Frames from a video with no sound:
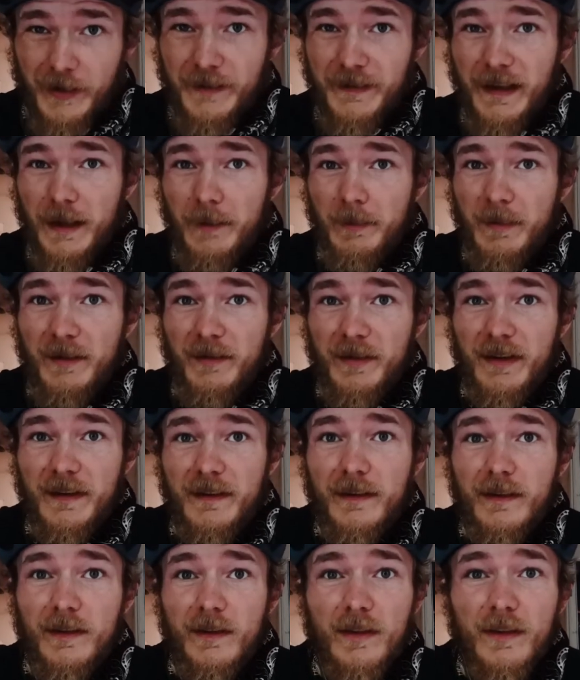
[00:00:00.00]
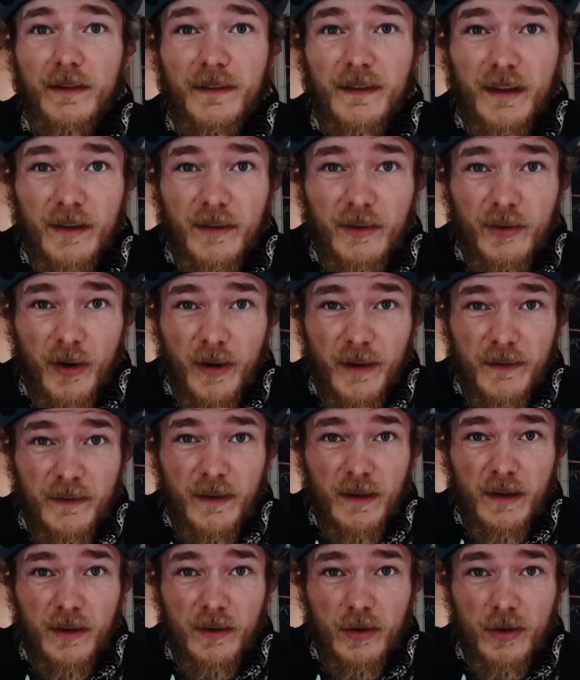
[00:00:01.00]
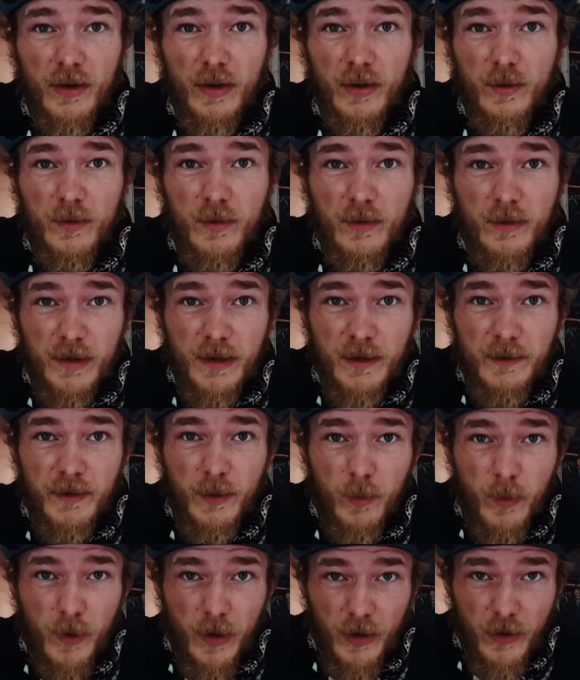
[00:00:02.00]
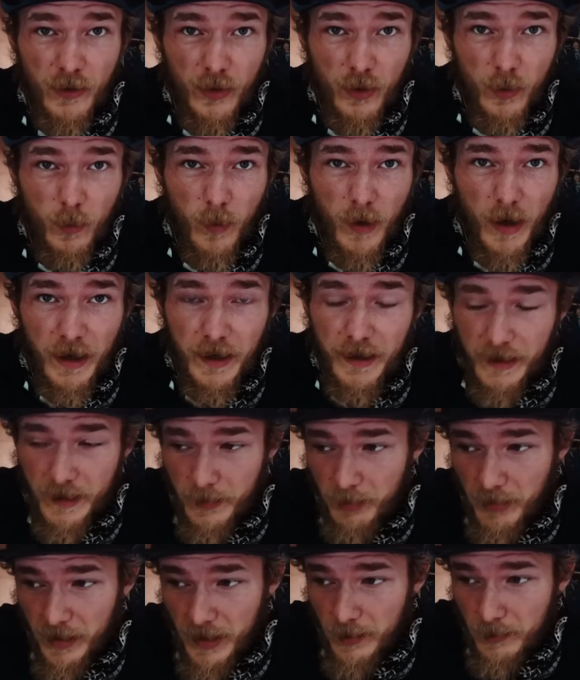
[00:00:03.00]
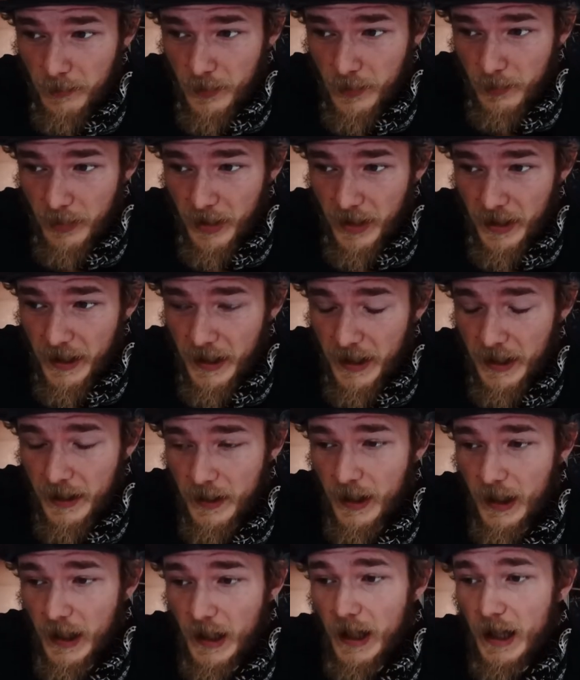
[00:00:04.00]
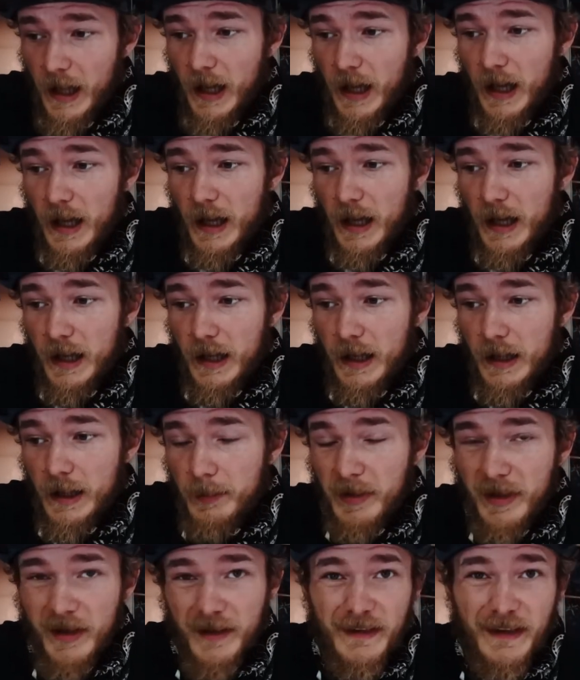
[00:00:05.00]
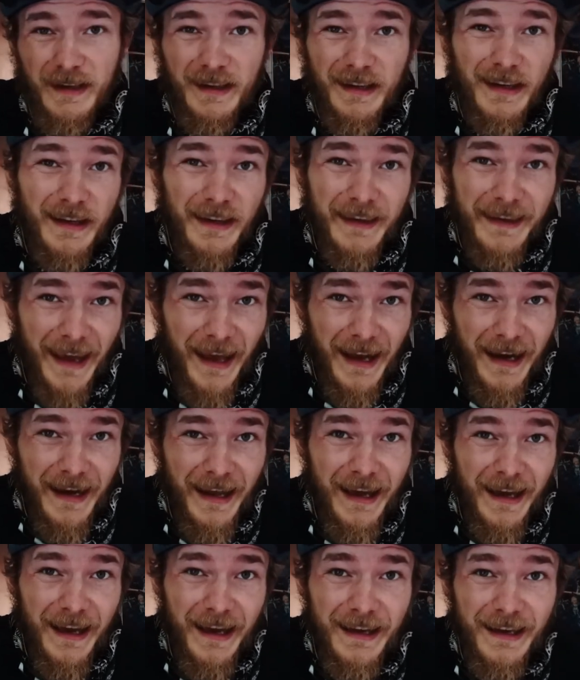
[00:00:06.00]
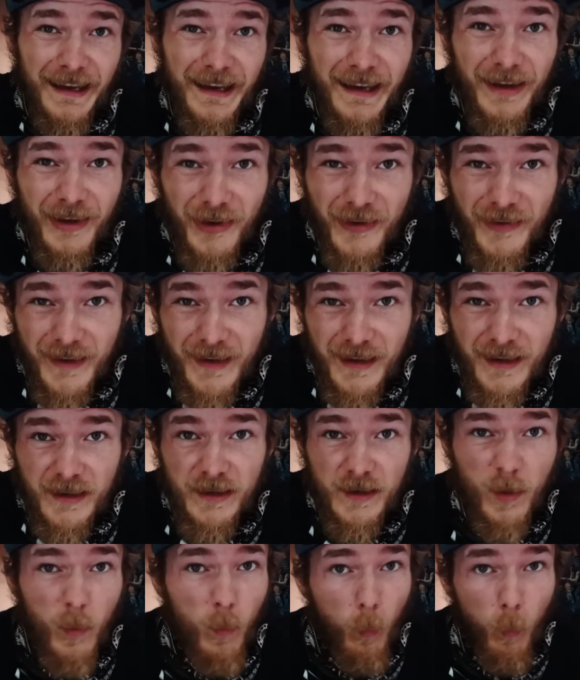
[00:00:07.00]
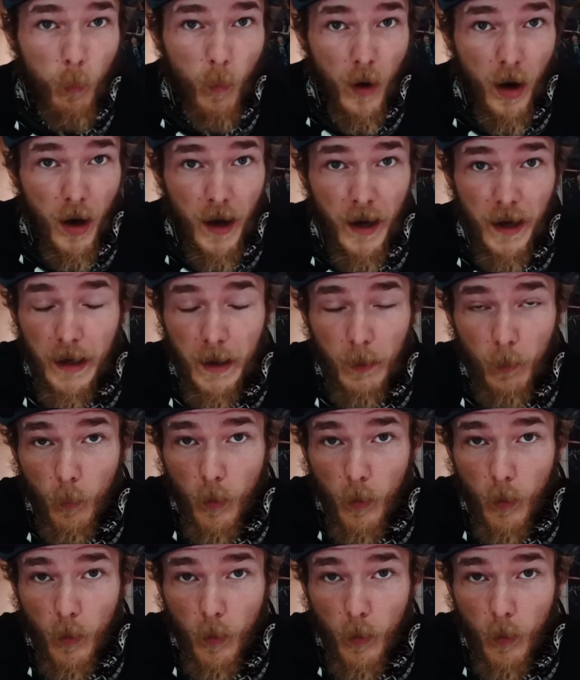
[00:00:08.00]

Tell me if it's interesting to you, if you want to know why I didn't buy a motorbike here. Because I did in Canada, I did in New Zealand. Why?